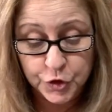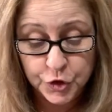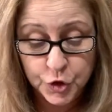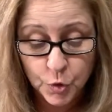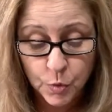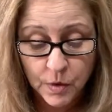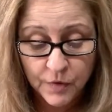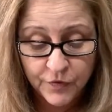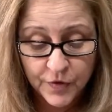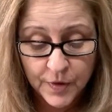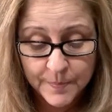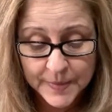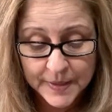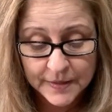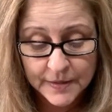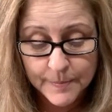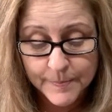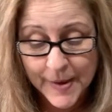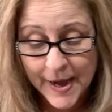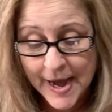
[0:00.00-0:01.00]
two of them
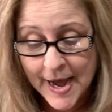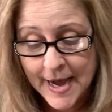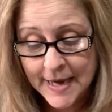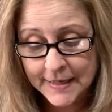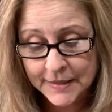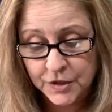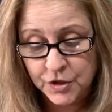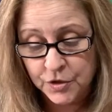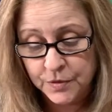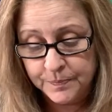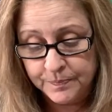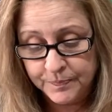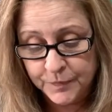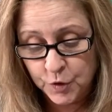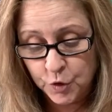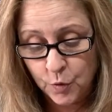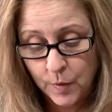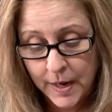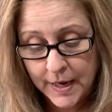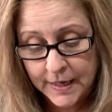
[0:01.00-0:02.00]
in the box.
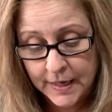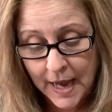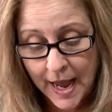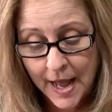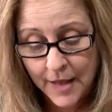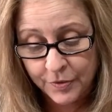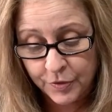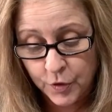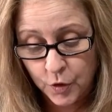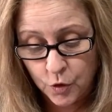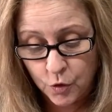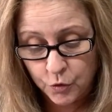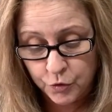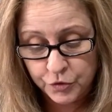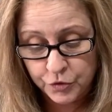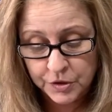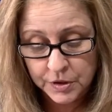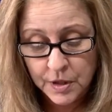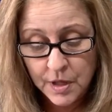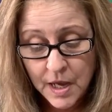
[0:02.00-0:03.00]
So I got
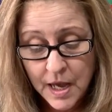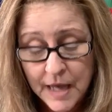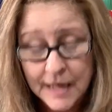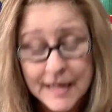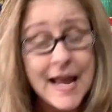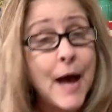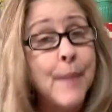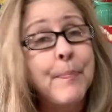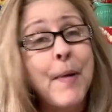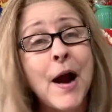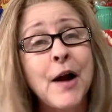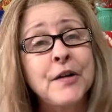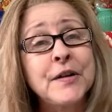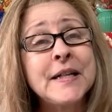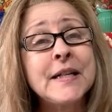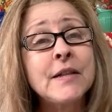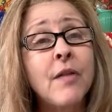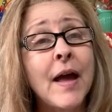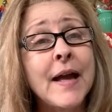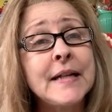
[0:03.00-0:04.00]
those. Yeah,
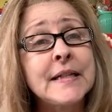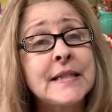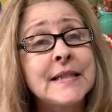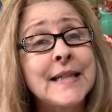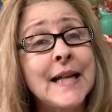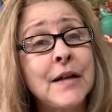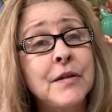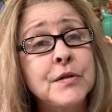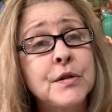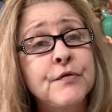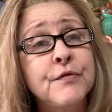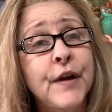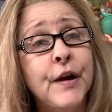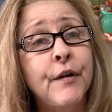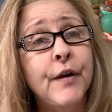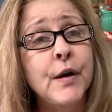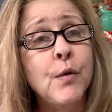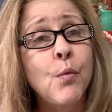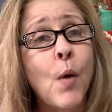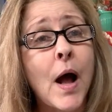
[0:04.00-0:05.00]
PartyLite sells
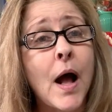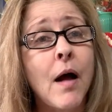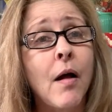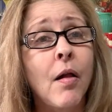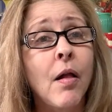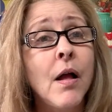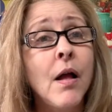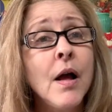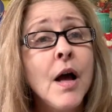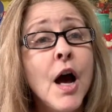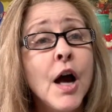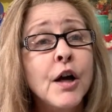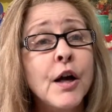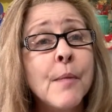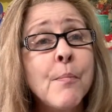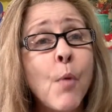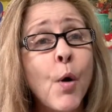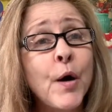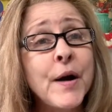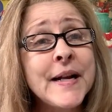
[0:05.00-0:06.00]
very well.
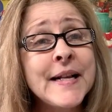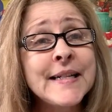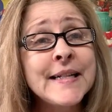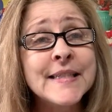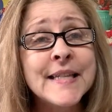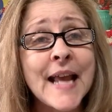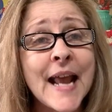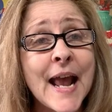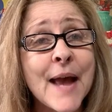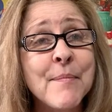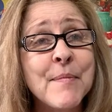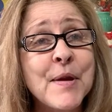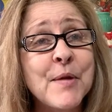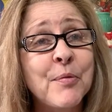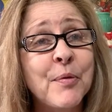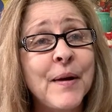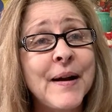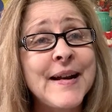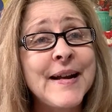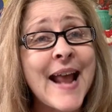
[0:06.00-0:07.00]
Good morning, Tammy
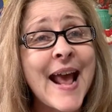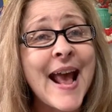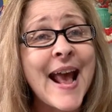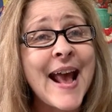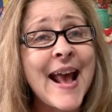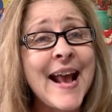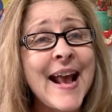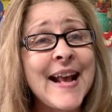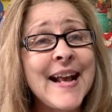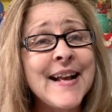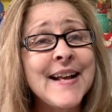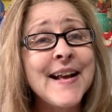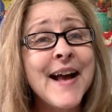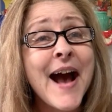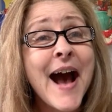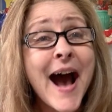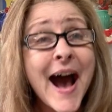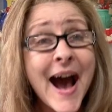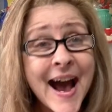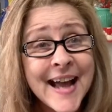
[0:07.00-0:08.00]
Renee.
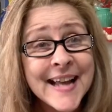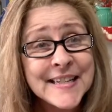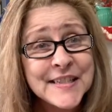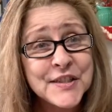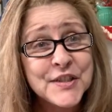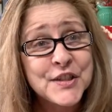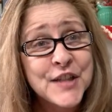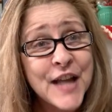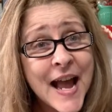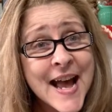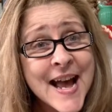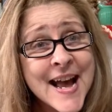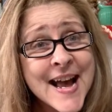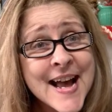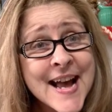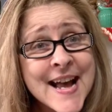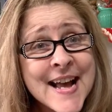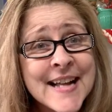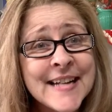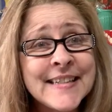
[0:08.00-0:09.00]
Hi,
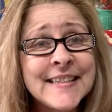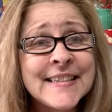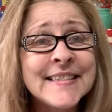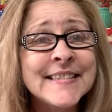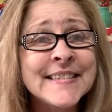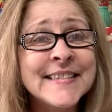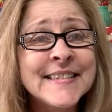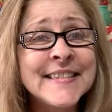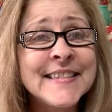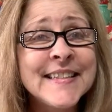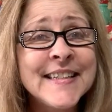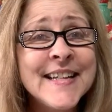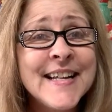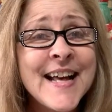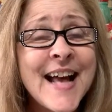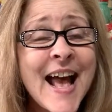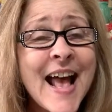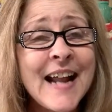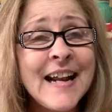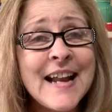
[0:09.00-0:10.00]
Jen.
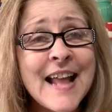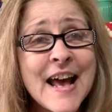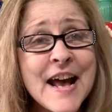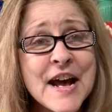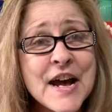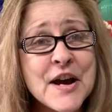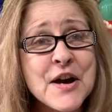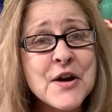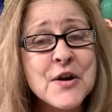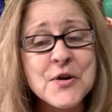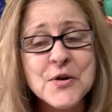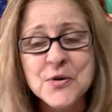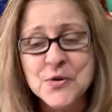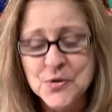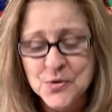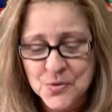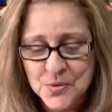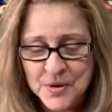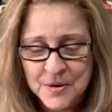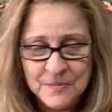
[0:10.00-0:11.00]

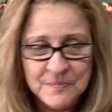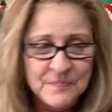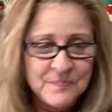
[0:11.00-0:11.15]
Hello.